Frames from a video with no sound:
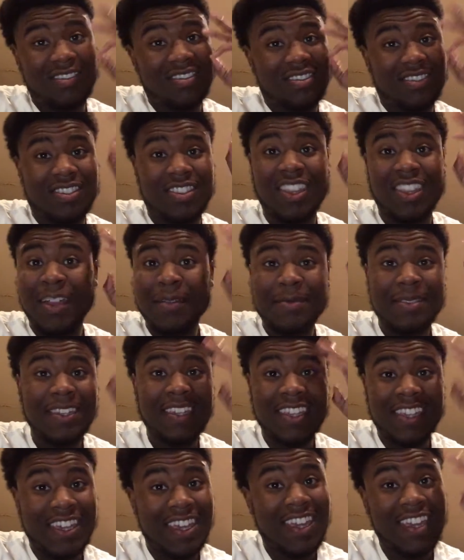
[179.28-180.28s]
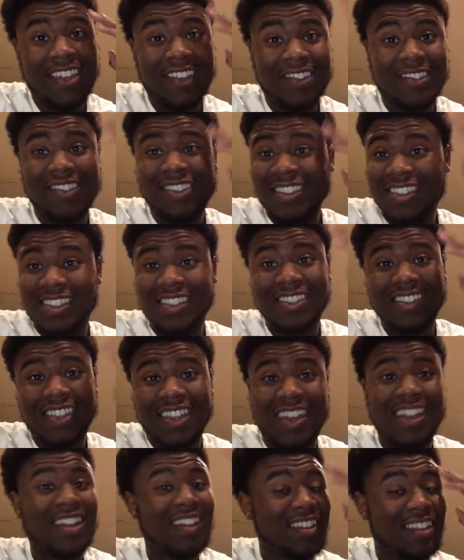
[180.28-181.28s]
Stop taking L69.
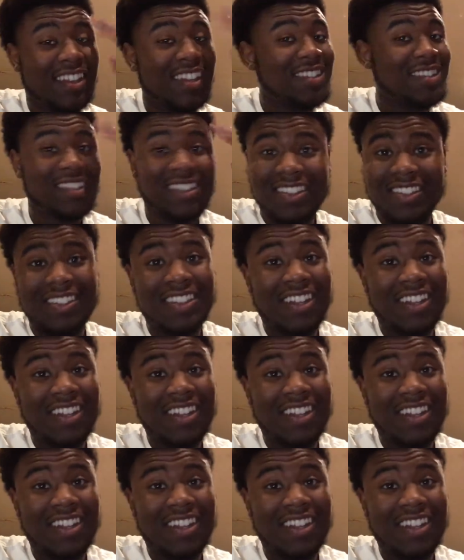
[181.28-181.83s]
That's all